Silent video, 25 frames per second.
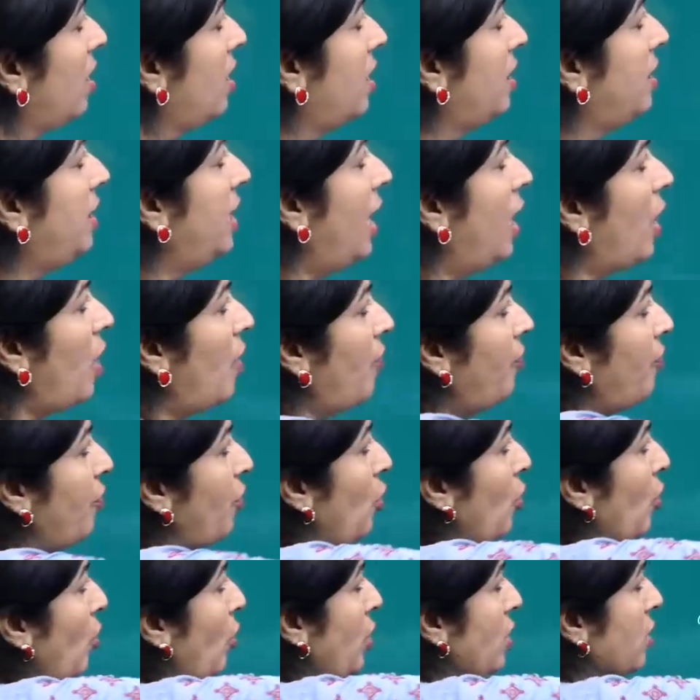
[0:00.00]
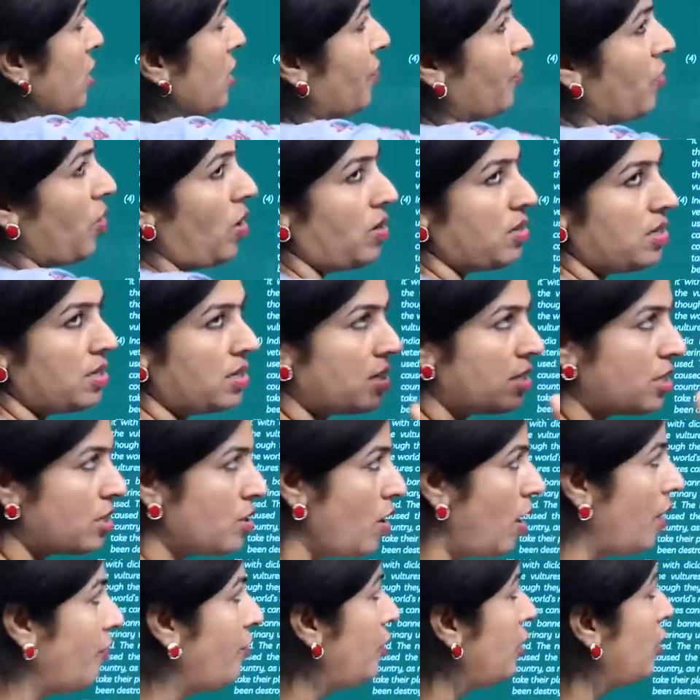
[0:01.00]
They are of no use, of course, it's
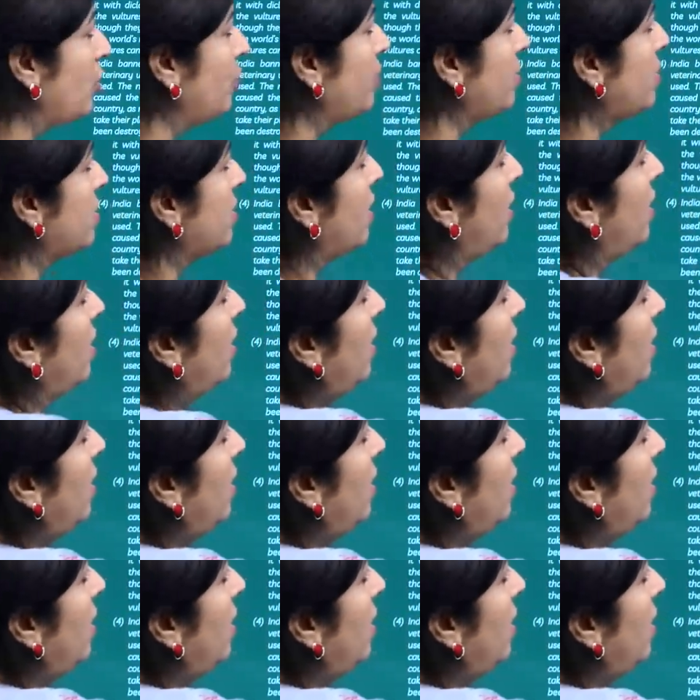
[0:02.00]
of use.